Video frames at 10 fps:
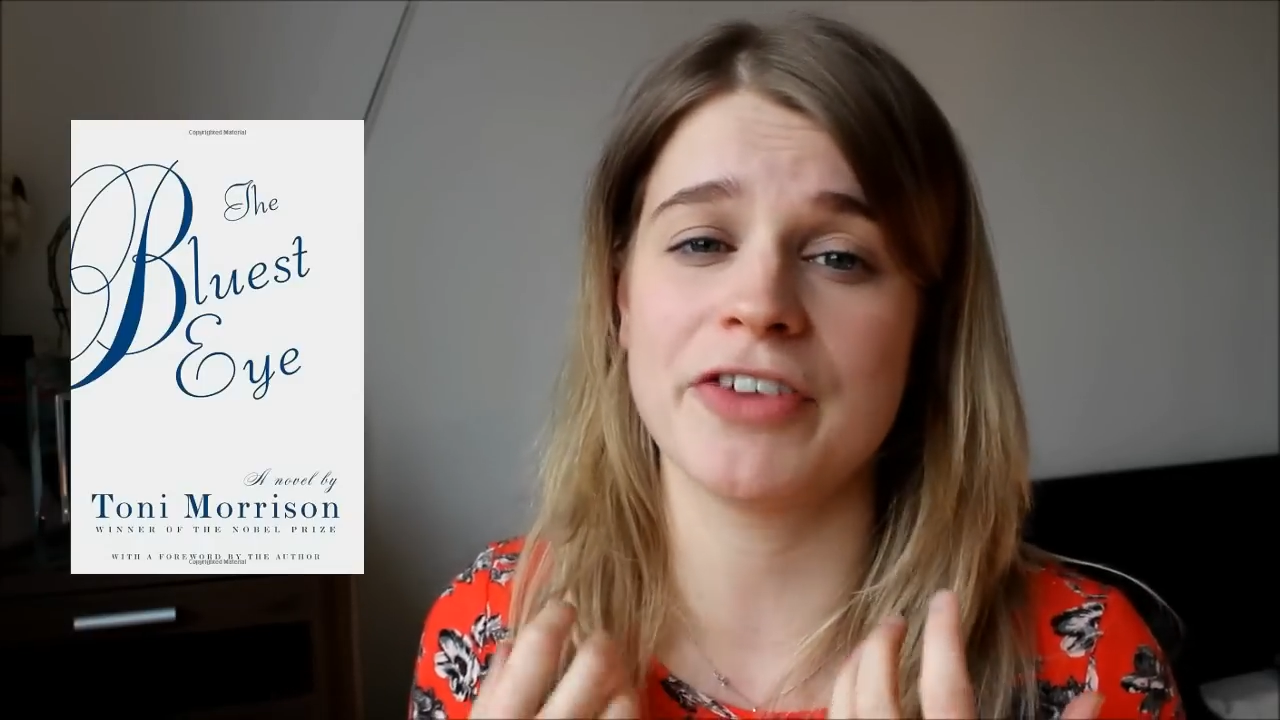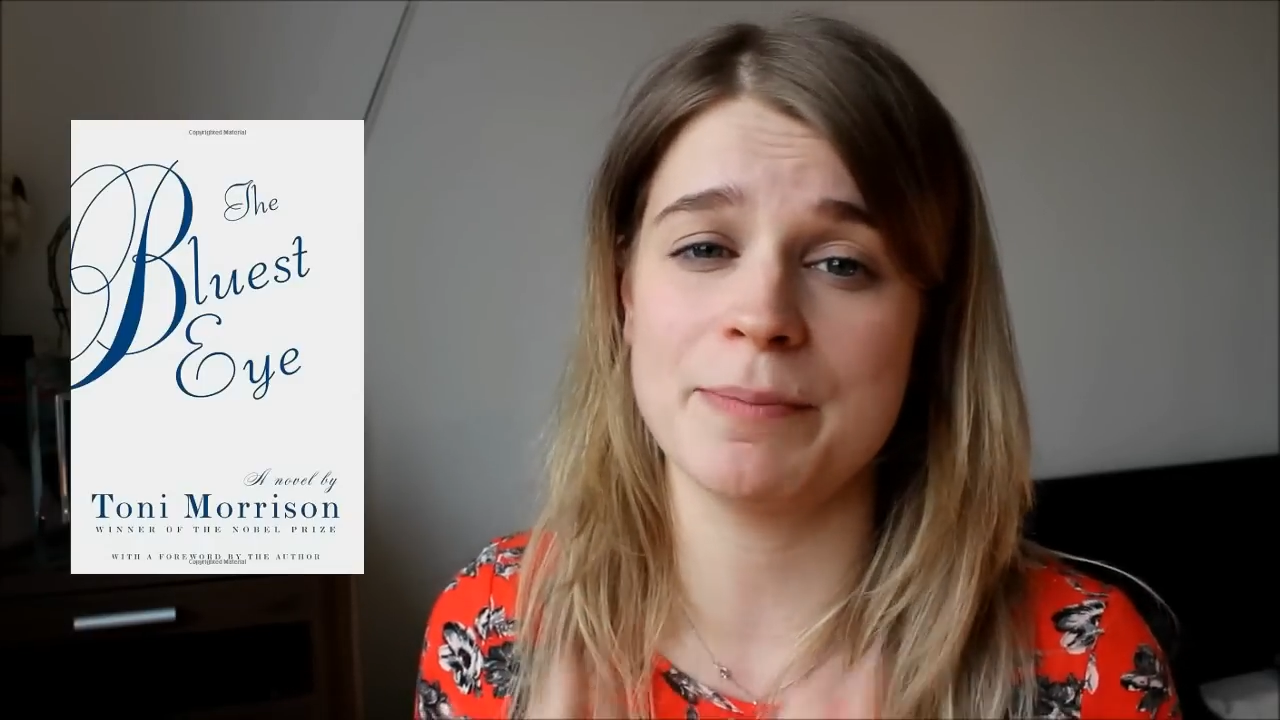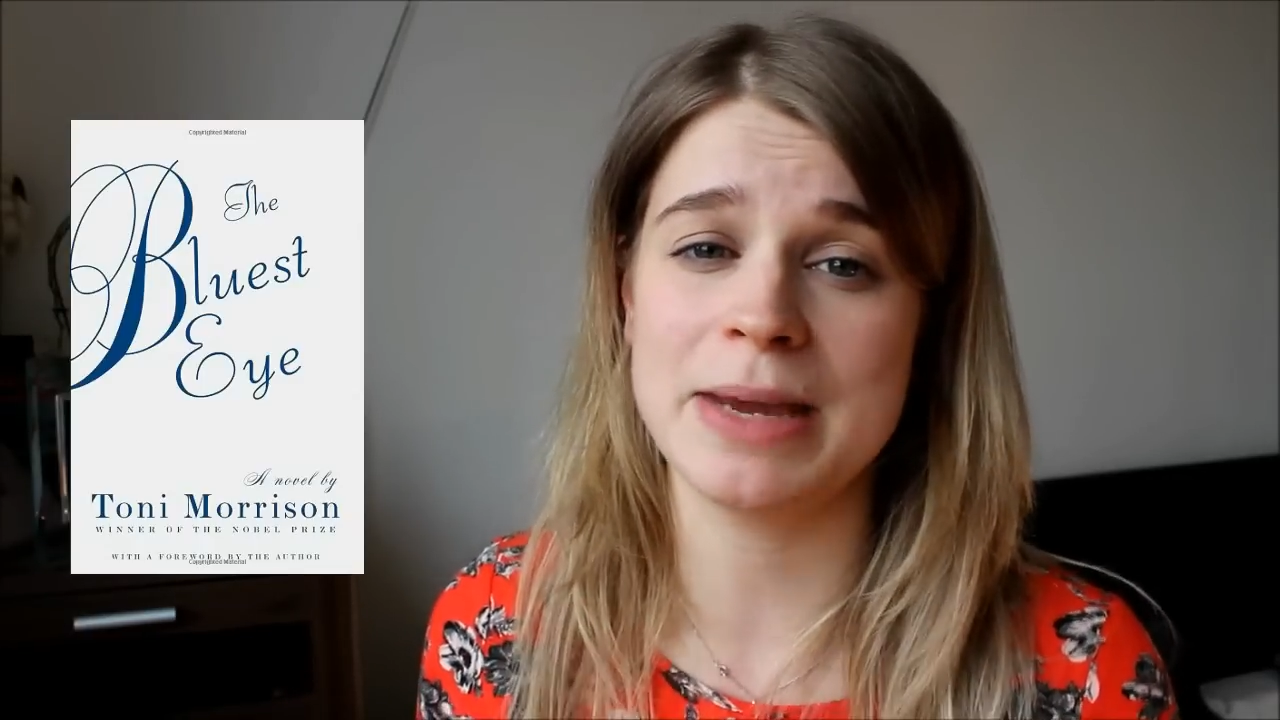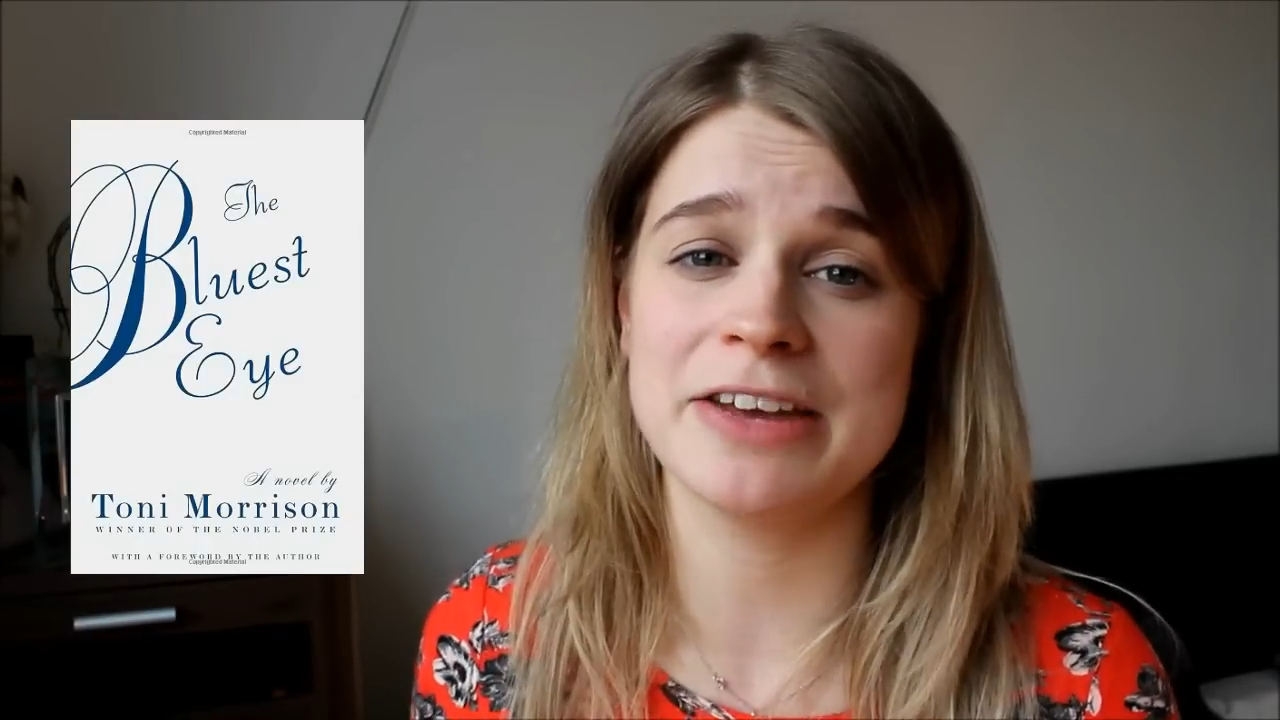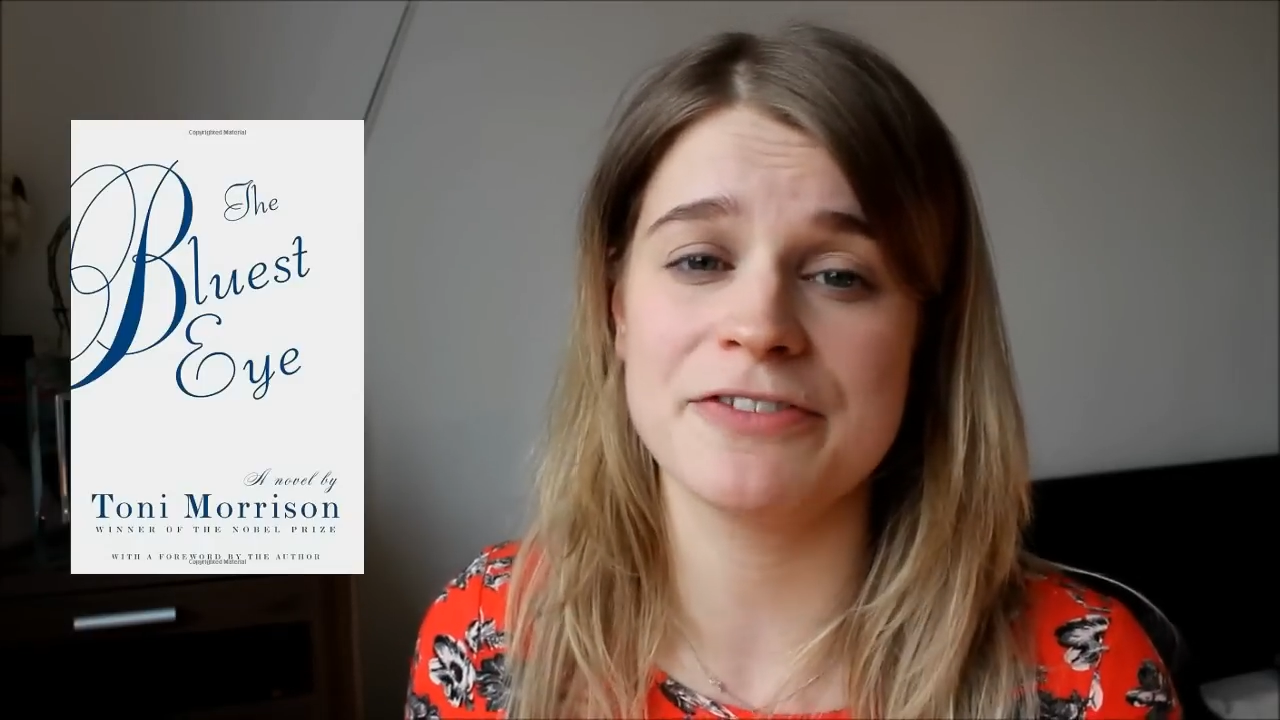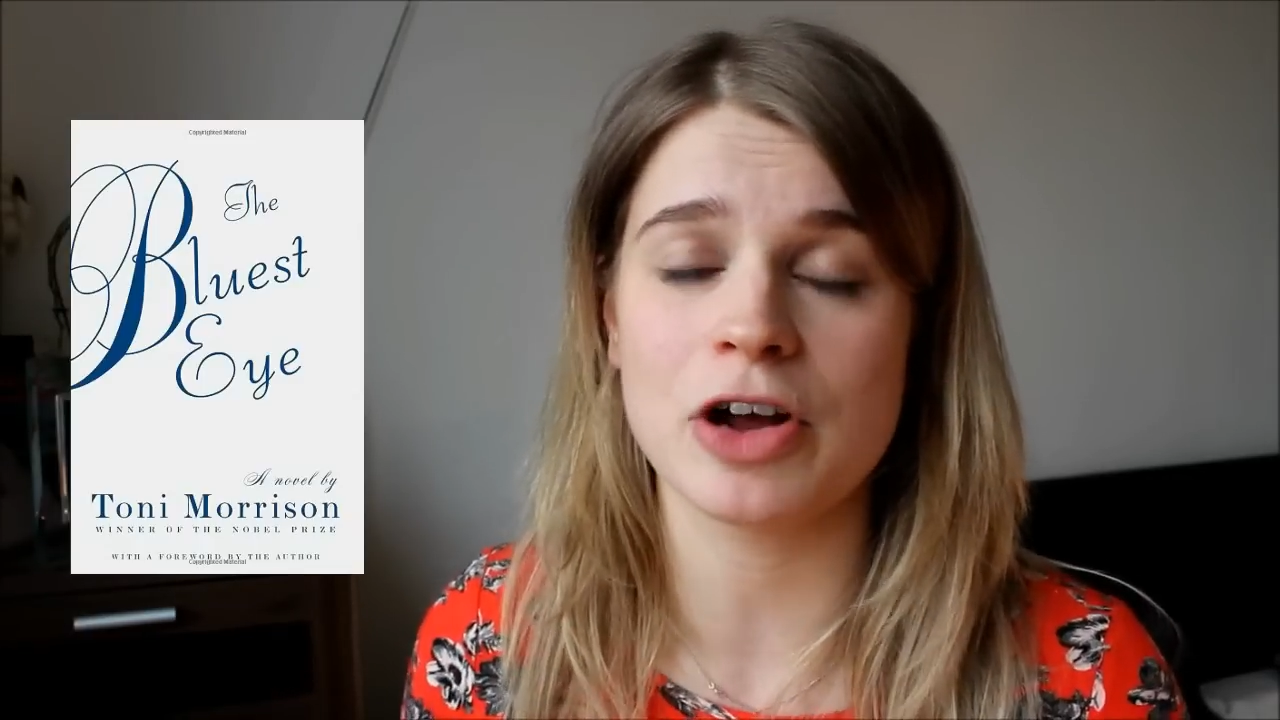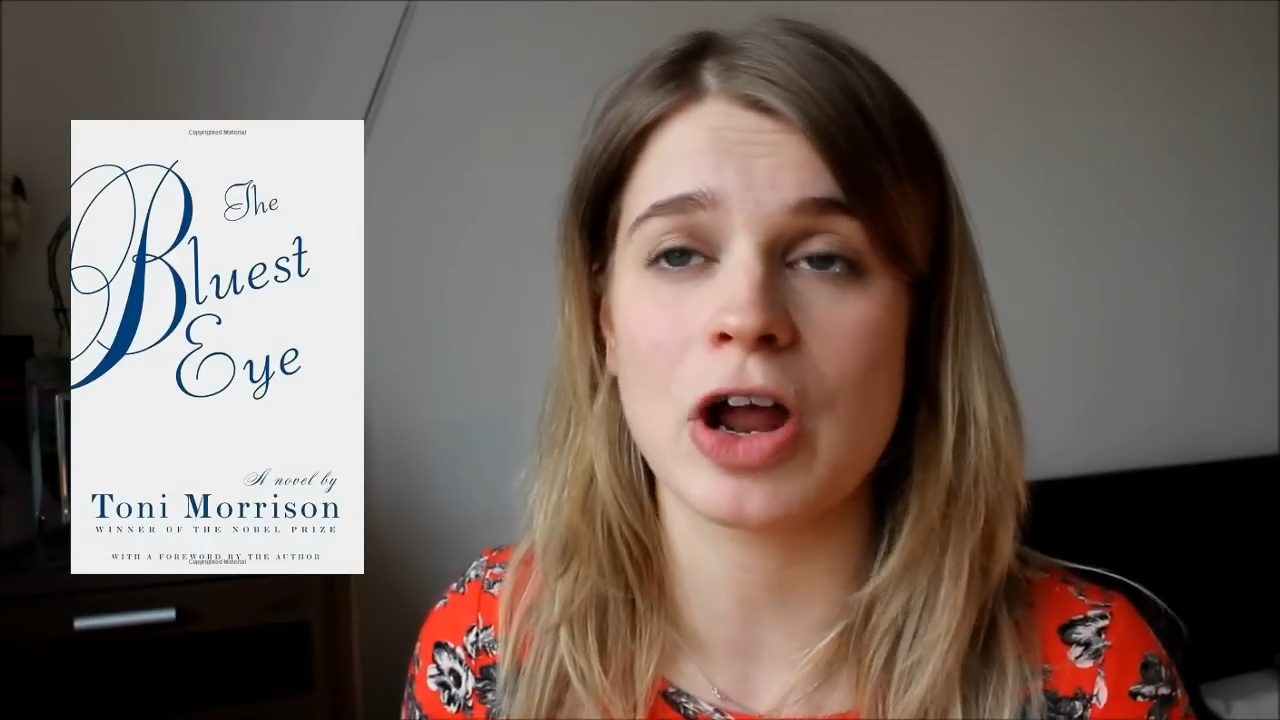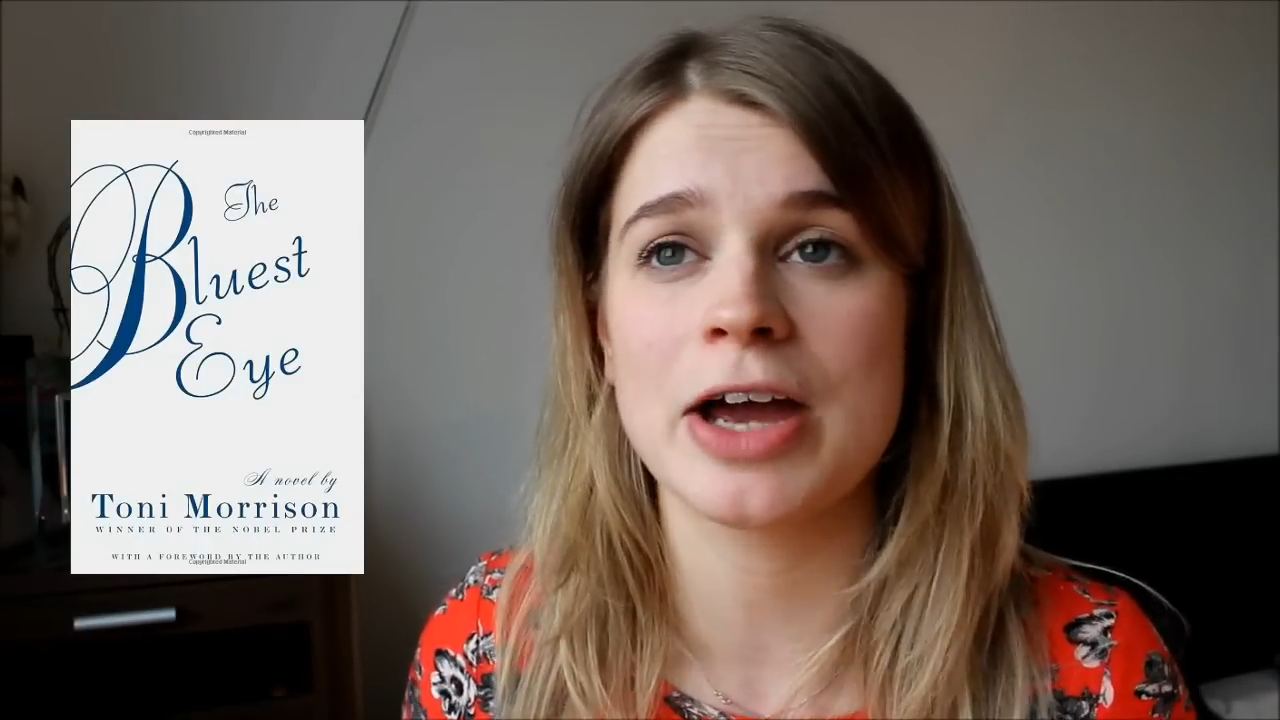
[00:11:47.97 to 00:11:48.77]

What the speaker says: very meaningful,